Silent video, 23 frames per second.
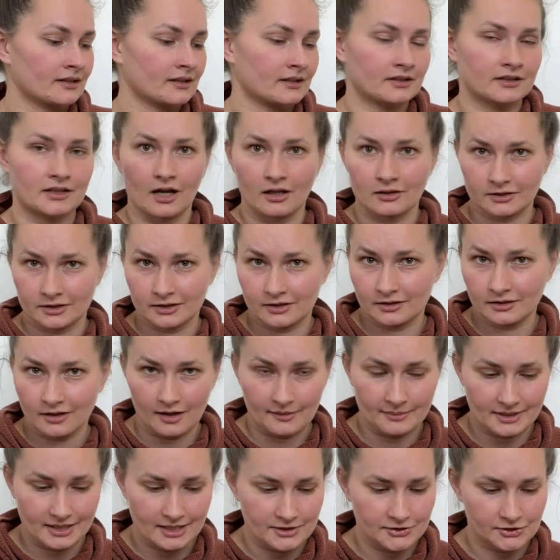color
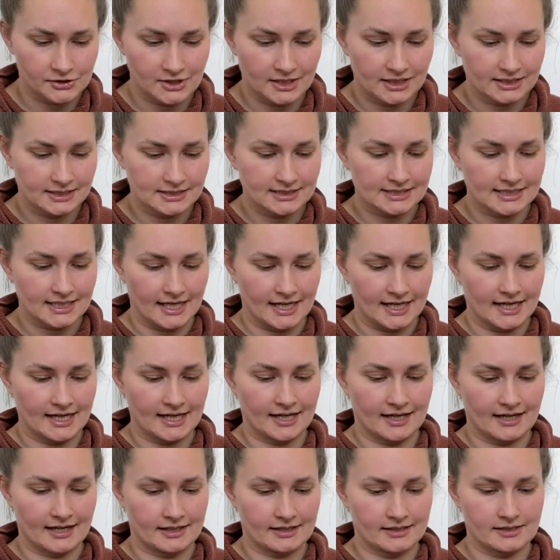combinations
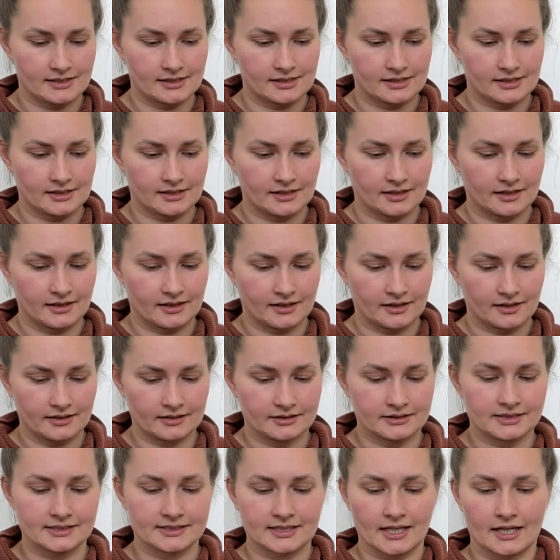and
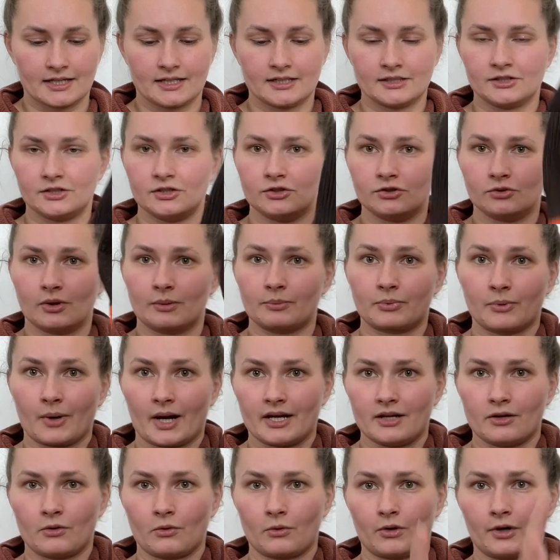decided to do a bright
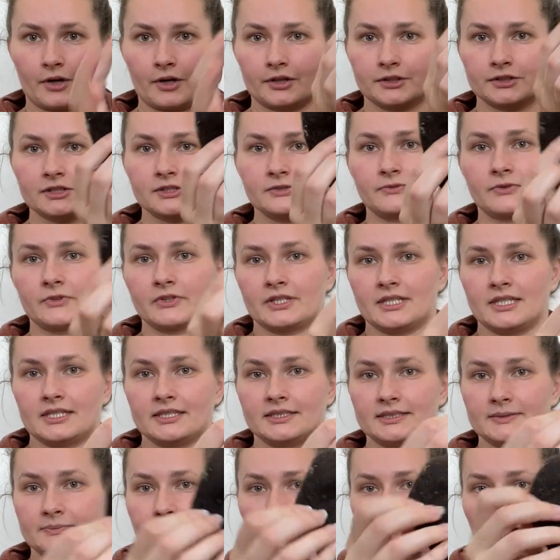orange for these
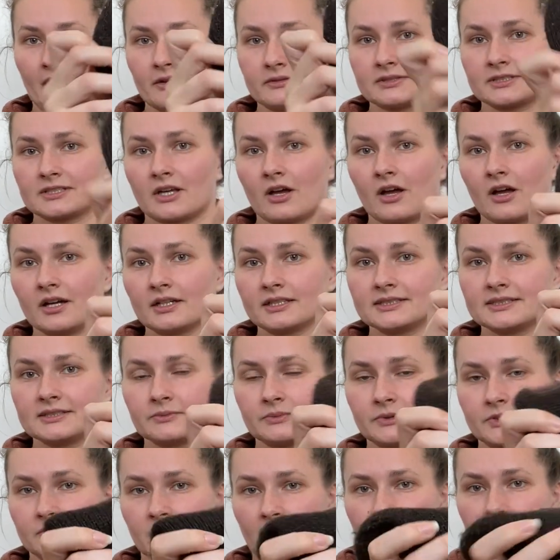brown socks,
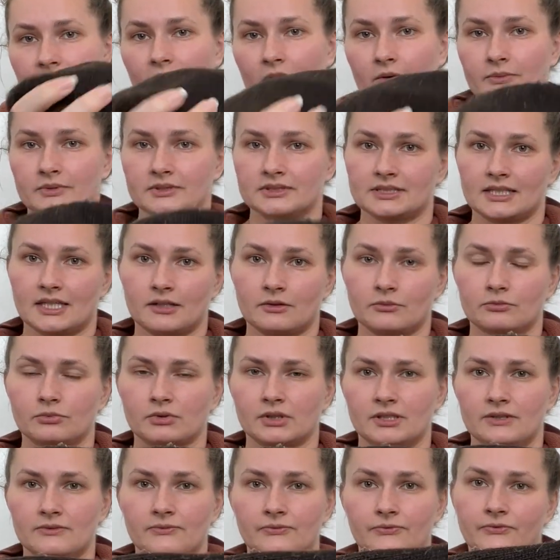which I thought was like a
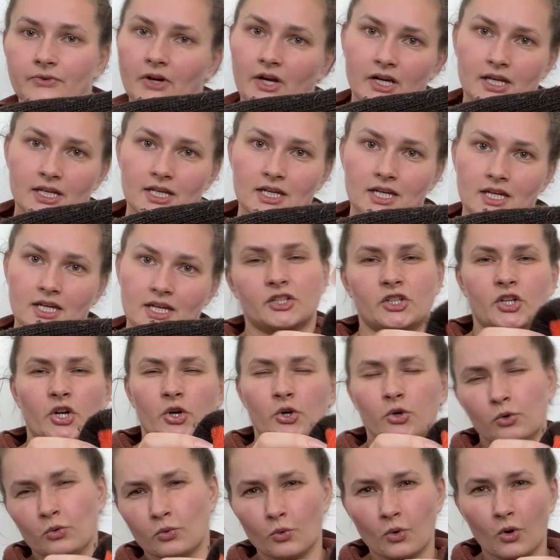really fun,
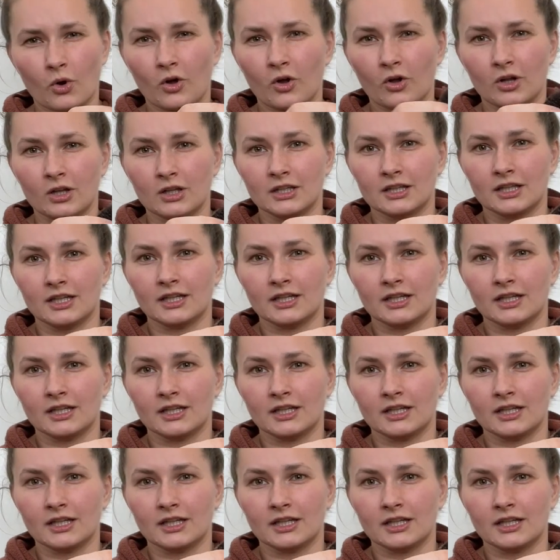cool